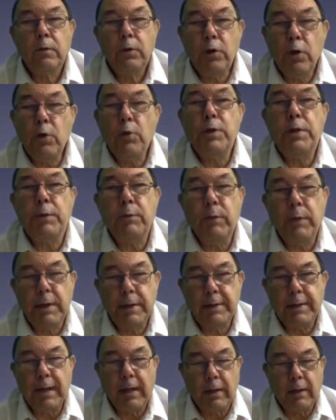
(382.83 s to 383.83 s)
Using
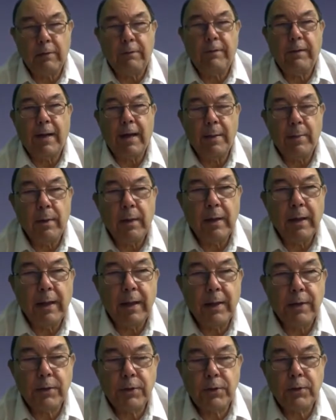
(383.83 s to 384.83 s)
recycled fibre
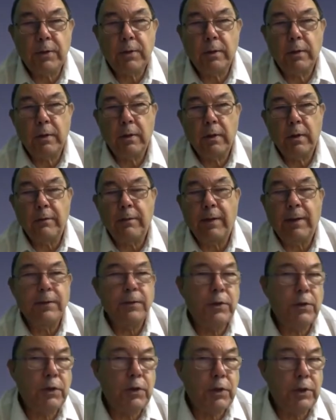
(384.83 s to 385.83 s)
has
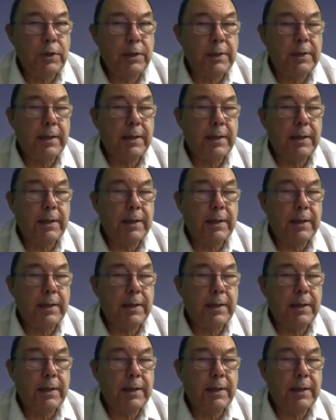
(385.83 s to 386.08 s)
advantages.